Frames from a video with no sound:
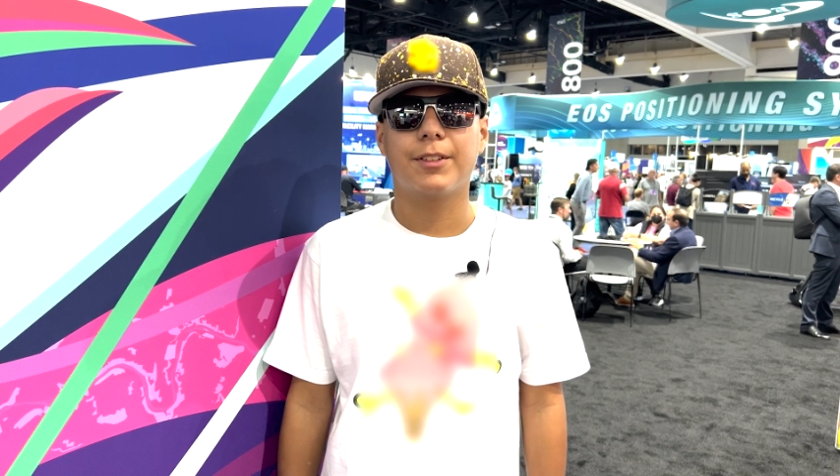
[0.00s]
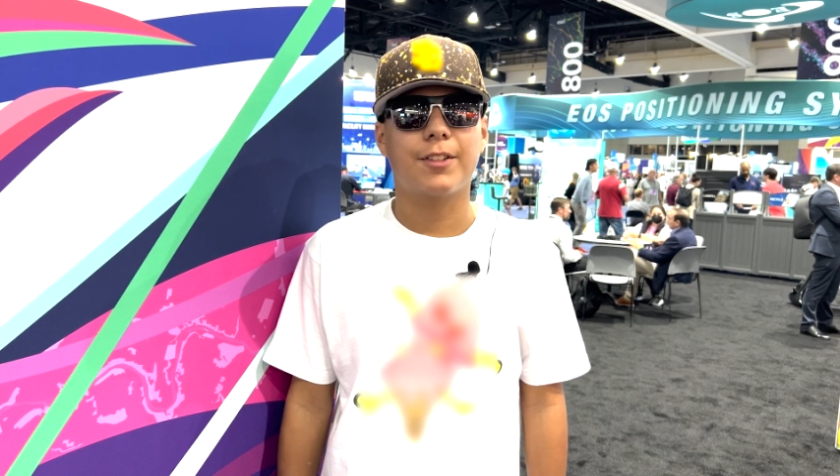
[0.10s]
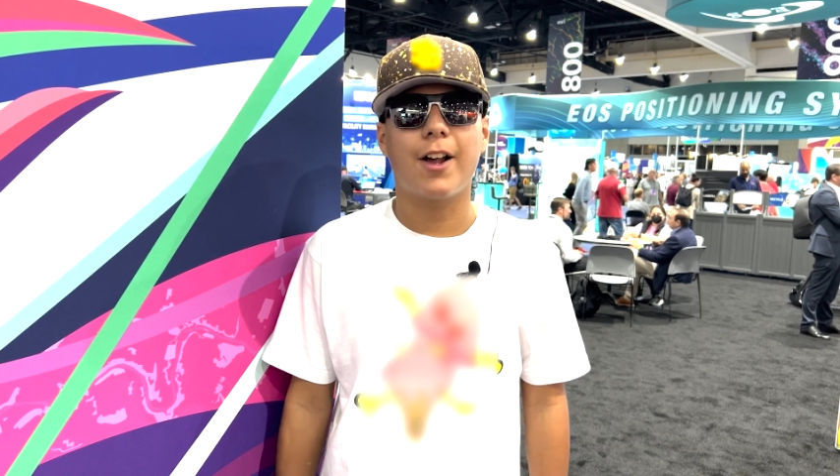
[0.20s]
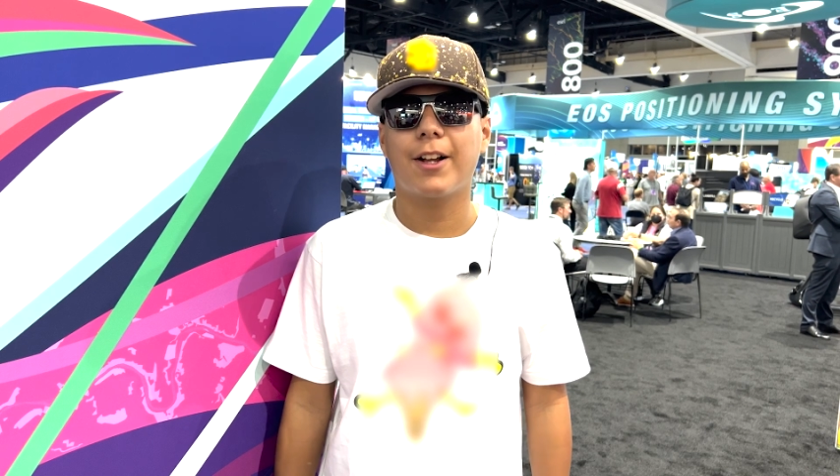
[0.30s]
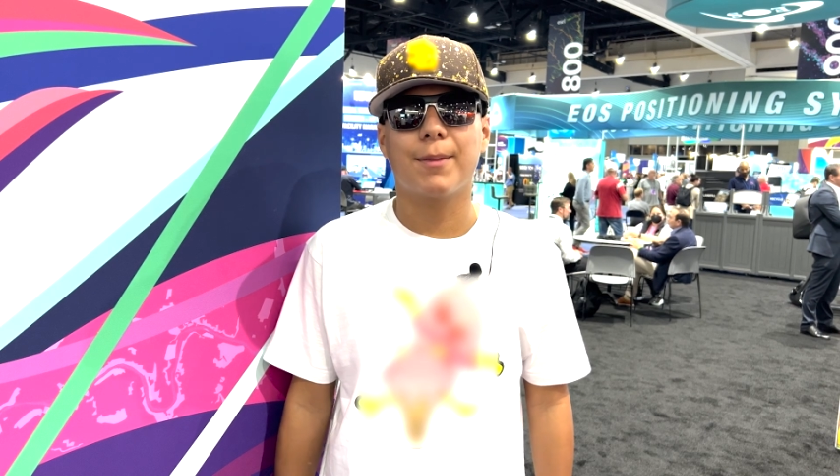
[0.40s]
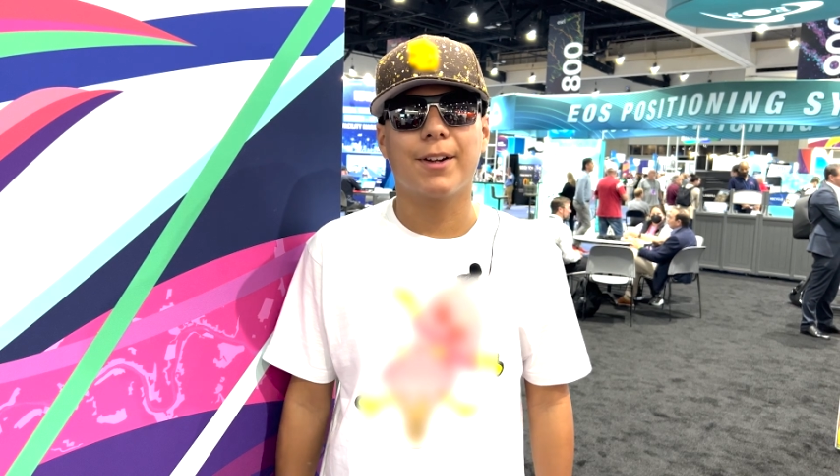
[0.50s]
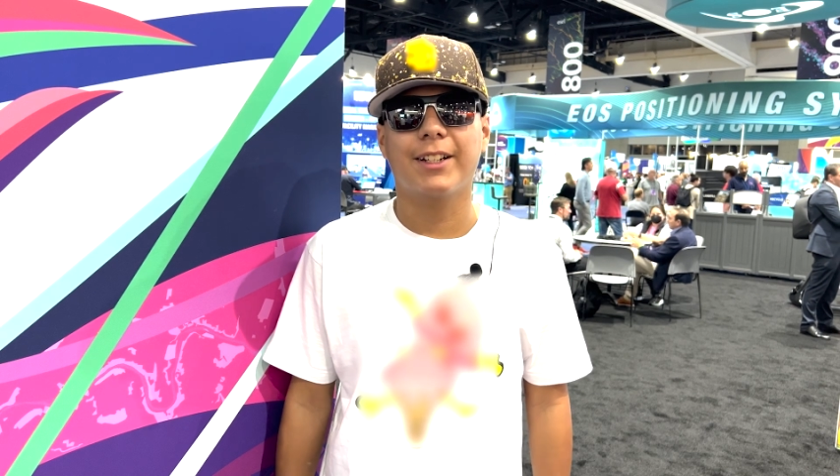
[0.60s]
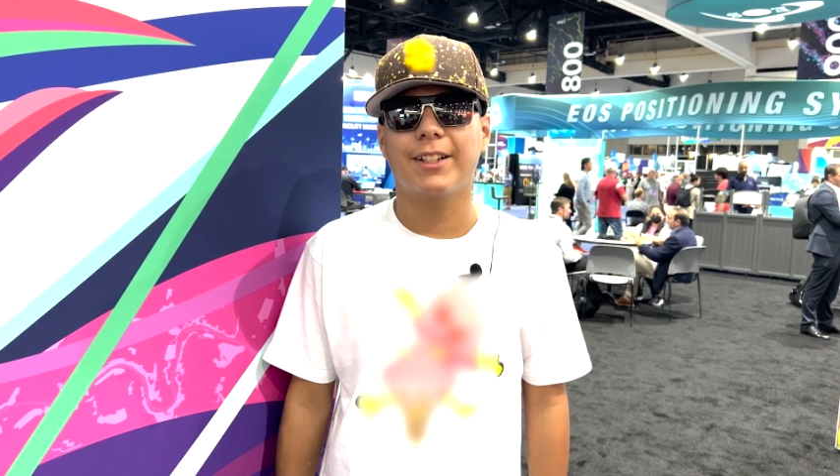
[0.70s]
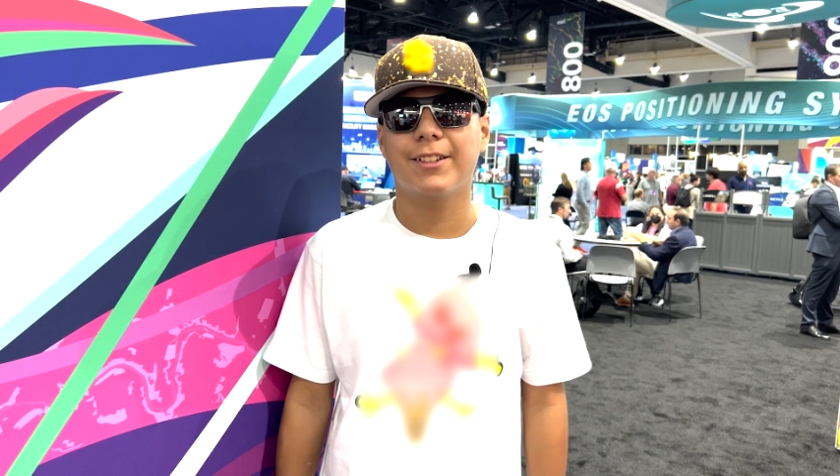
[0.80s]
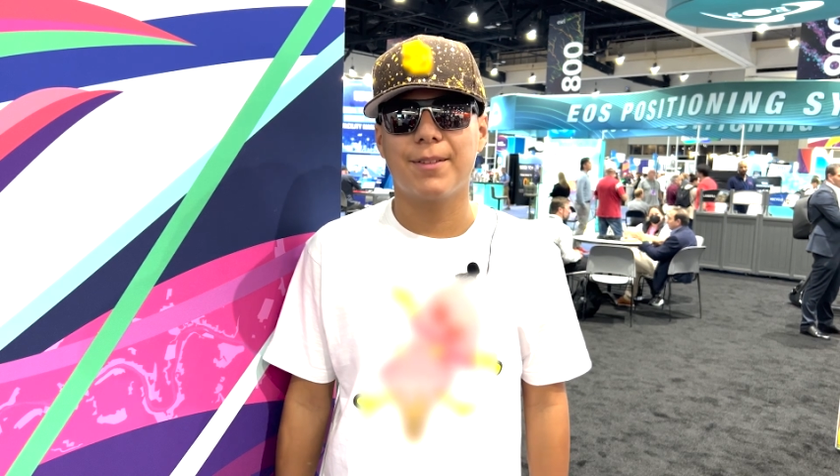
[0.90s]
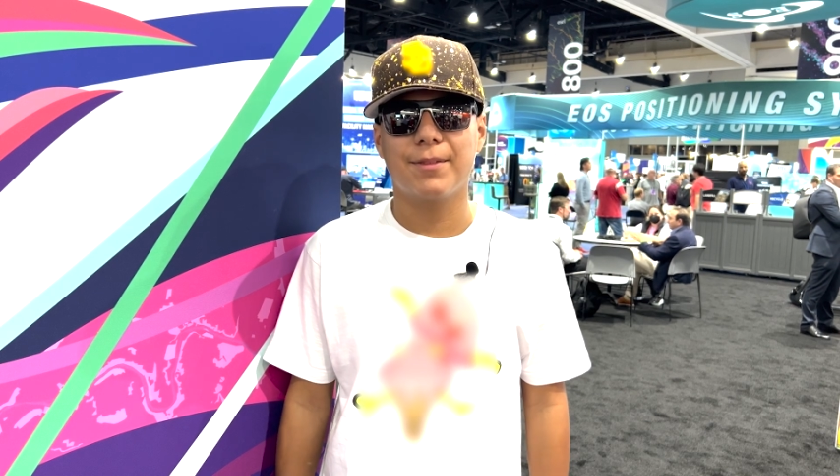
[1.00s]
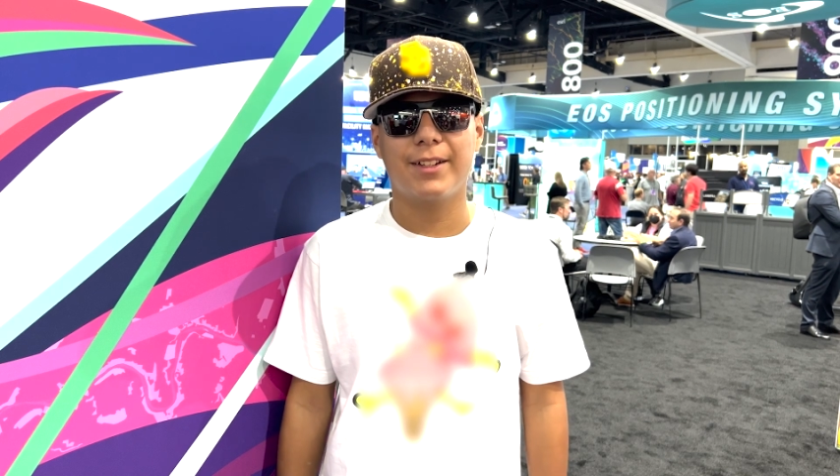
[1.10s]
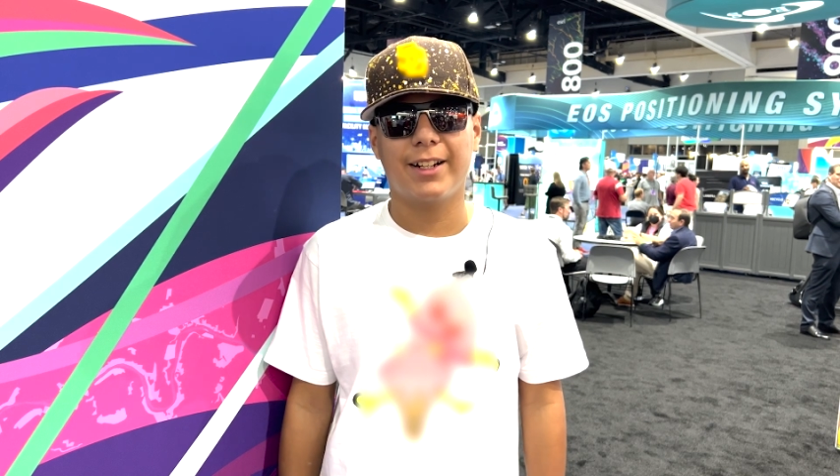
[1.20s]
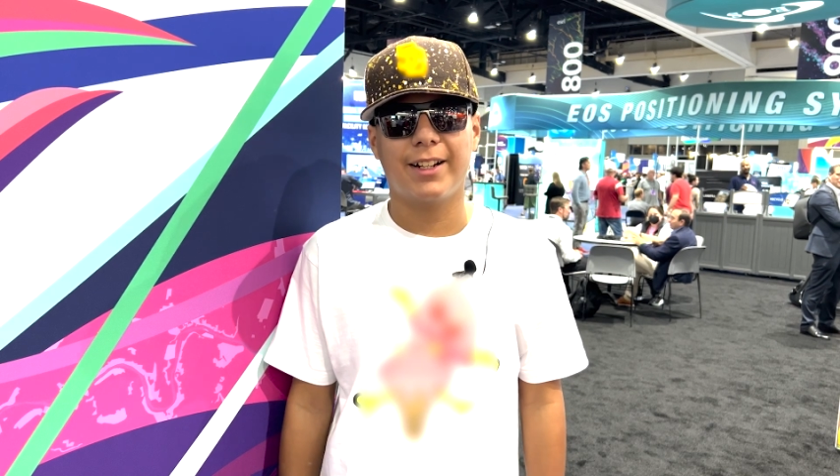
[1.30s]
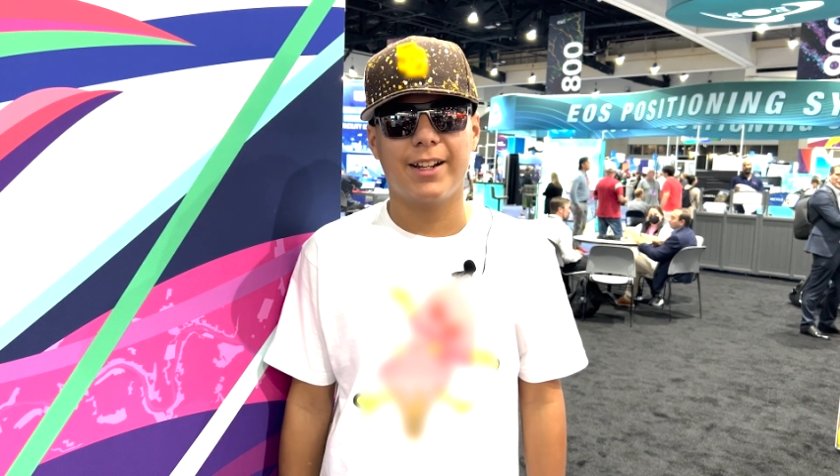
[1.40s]
stock market or
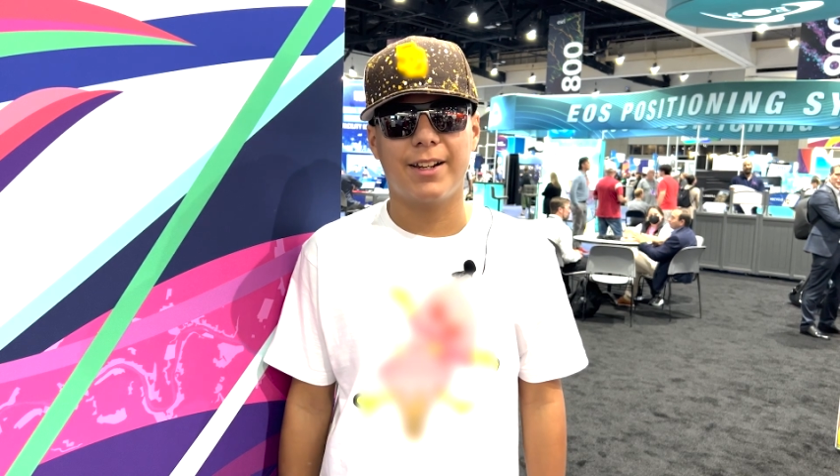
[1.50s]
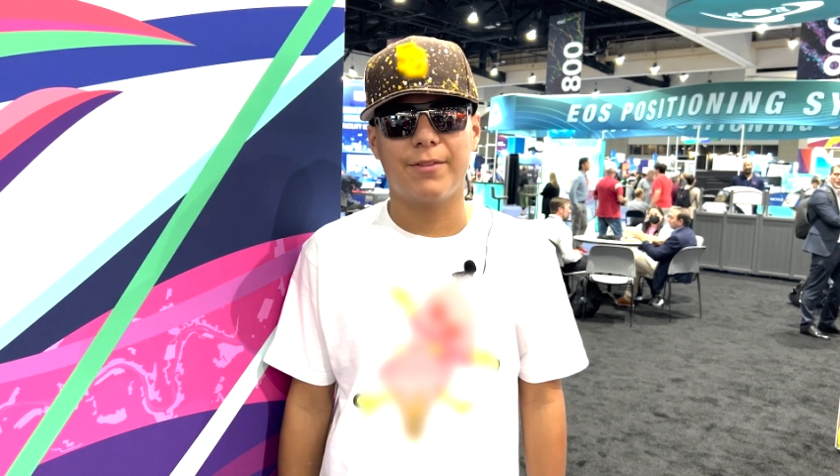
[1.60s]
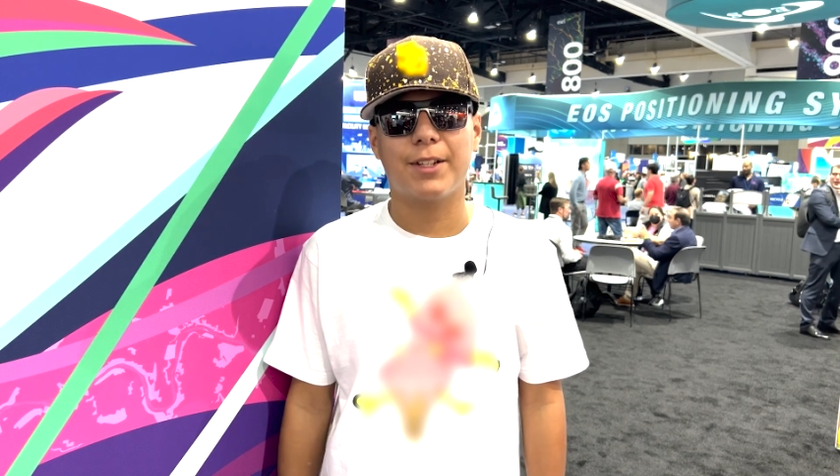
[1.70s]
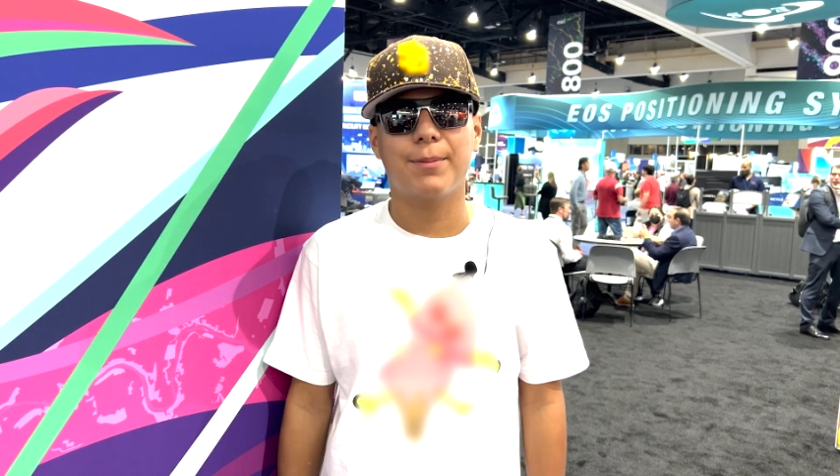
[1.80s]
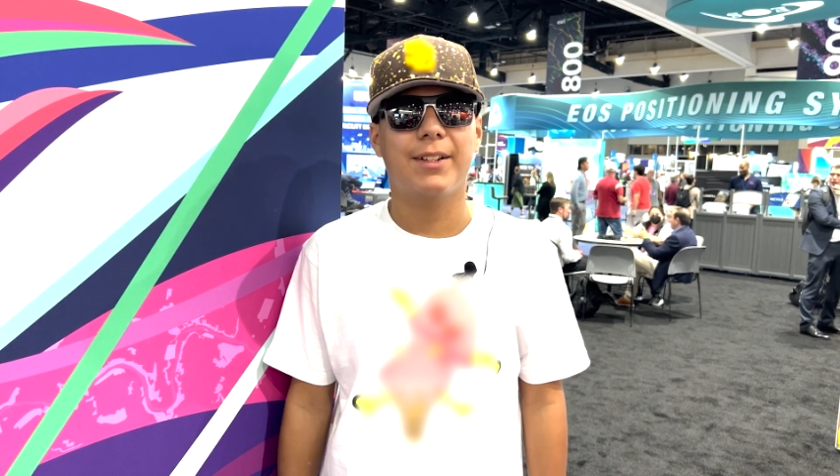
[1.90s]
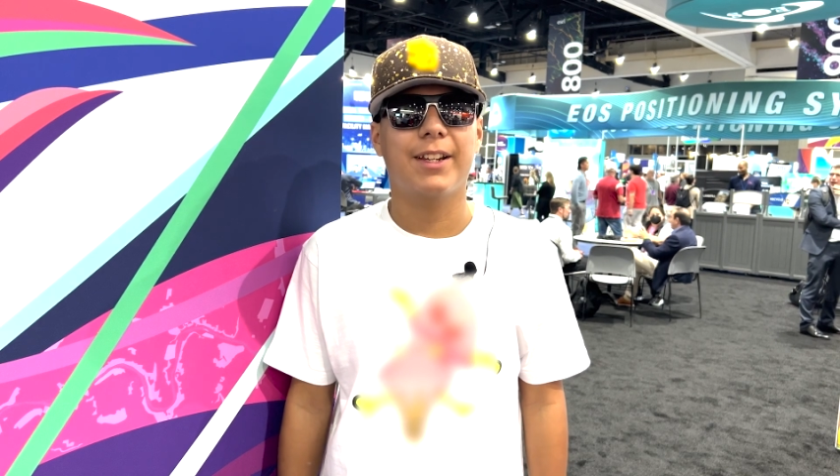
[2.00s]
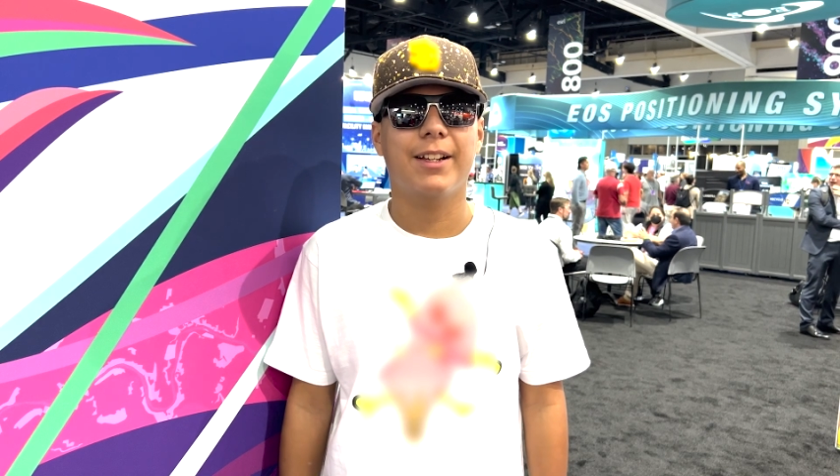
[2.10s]
something like that. Investment,